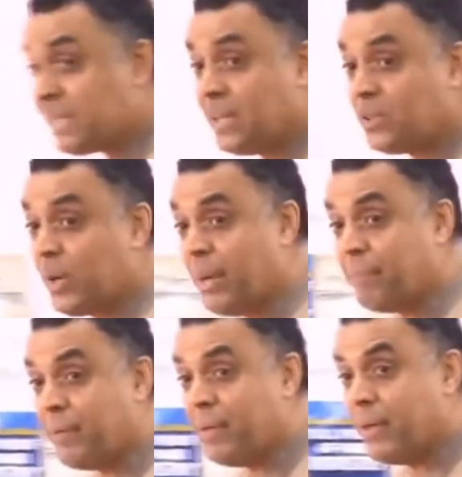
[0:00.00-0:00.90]
to him.
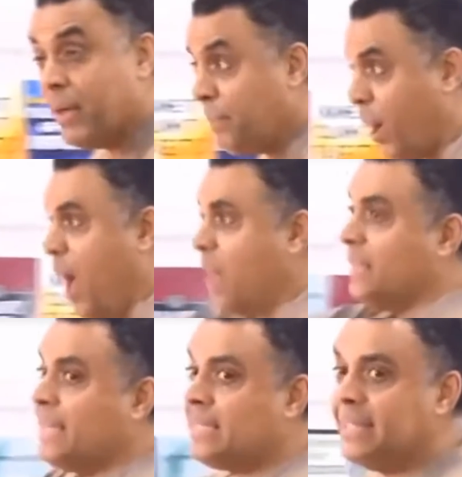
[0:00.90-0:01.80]
Because all
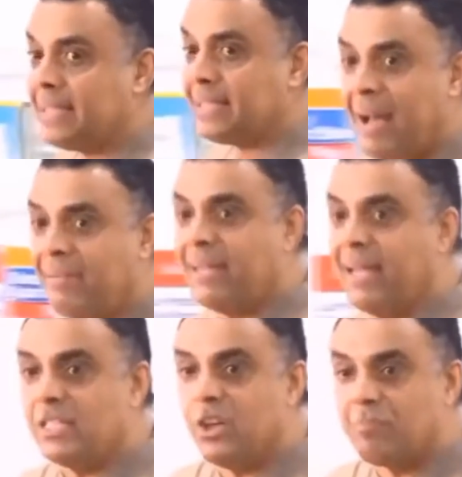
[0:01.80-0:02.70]
nations doesn't have a
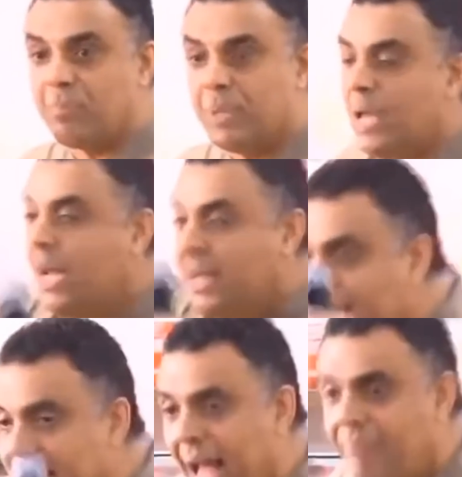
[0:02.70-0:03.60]
nation of priests.
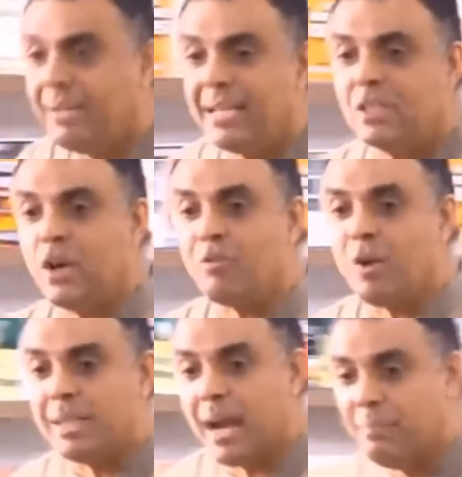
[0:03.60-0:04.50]
Nations have nations of
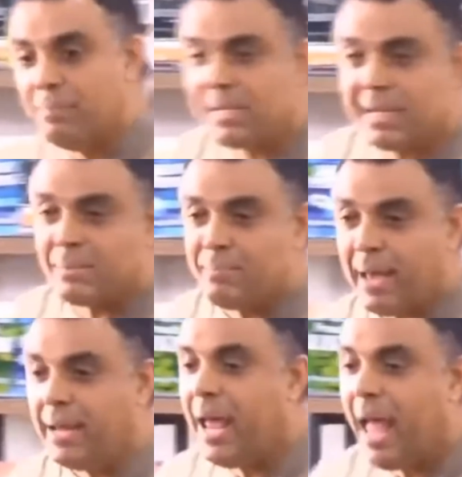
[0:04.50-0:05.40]
ordinary
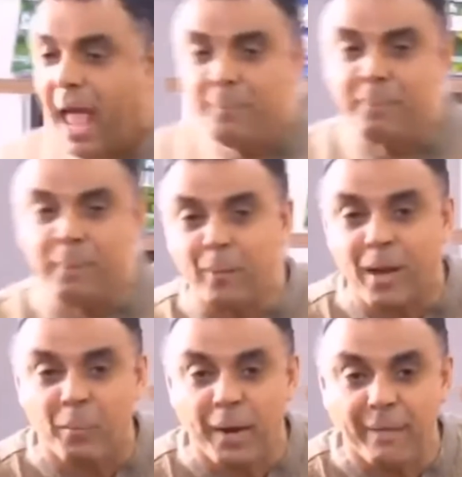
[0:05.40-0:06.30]
businessmen and people
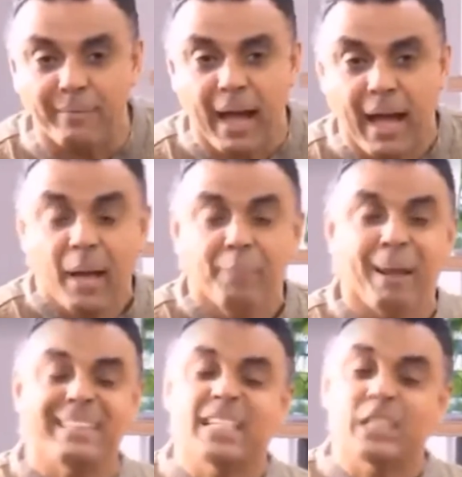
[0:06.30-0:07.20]
and whatever.
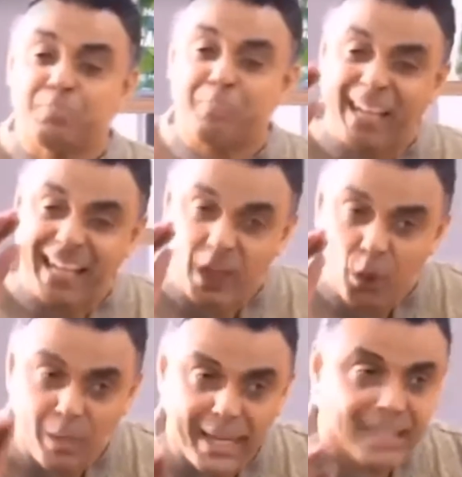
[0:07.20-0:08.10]
But the
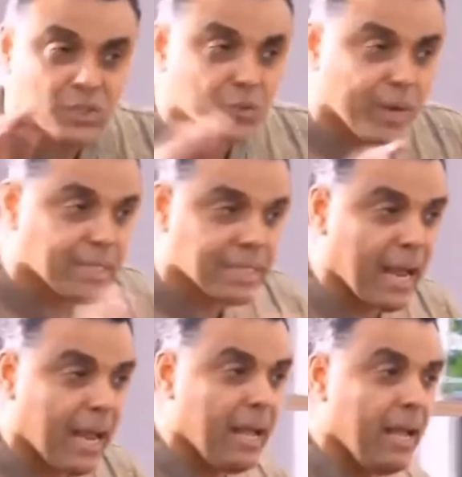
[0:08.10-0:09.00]
peculiar
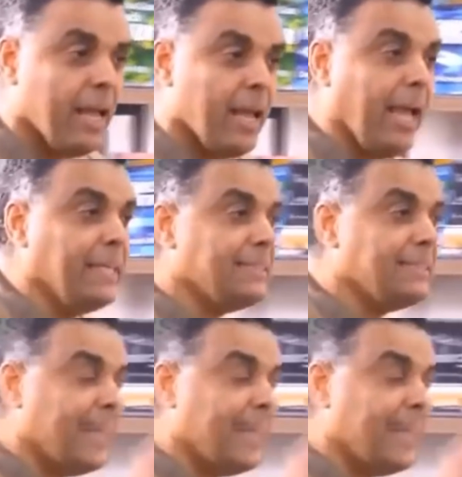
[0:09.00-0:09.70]
treasure is the